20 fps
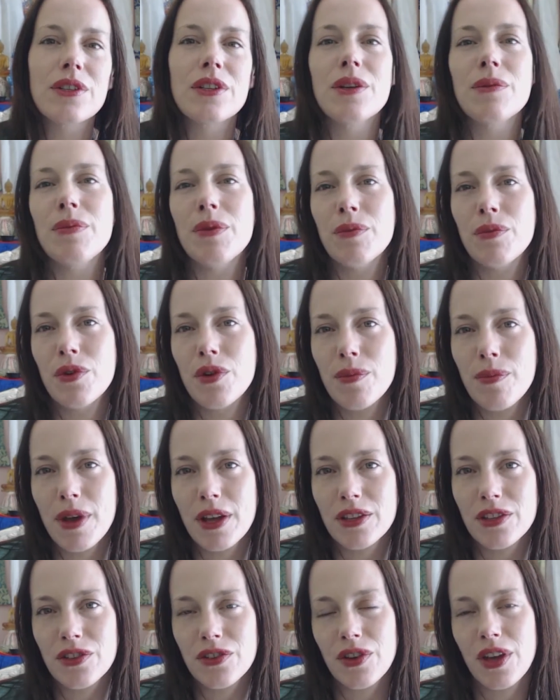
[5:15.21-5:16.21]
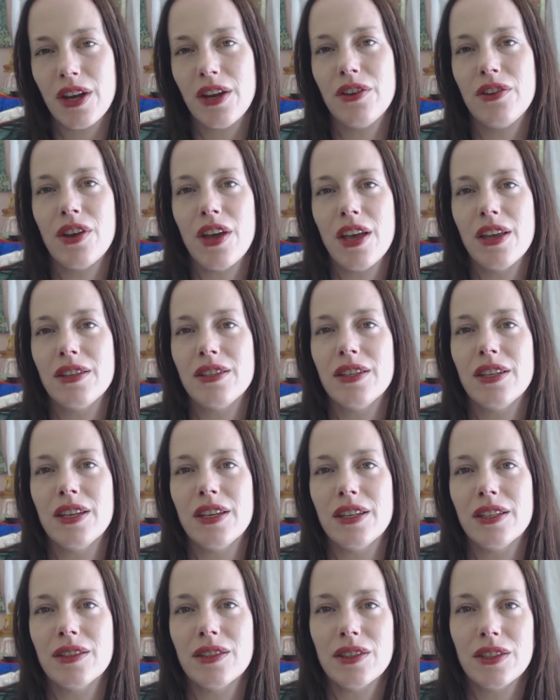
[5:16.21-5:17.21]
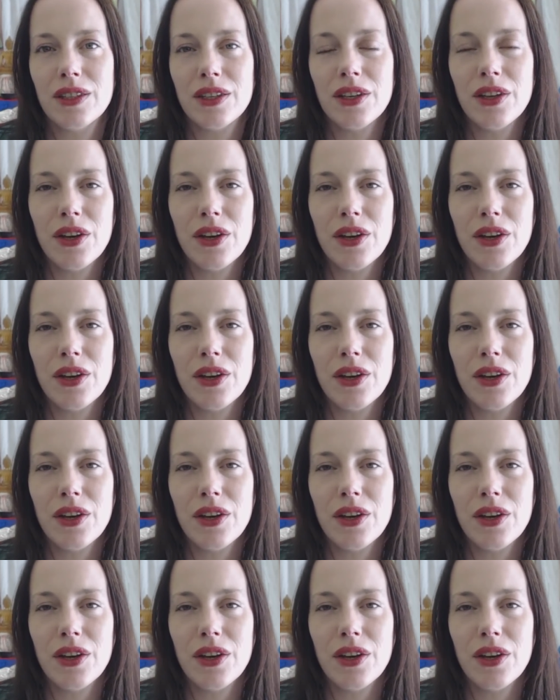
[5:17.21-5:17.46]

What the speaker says: going to be more about strategizing,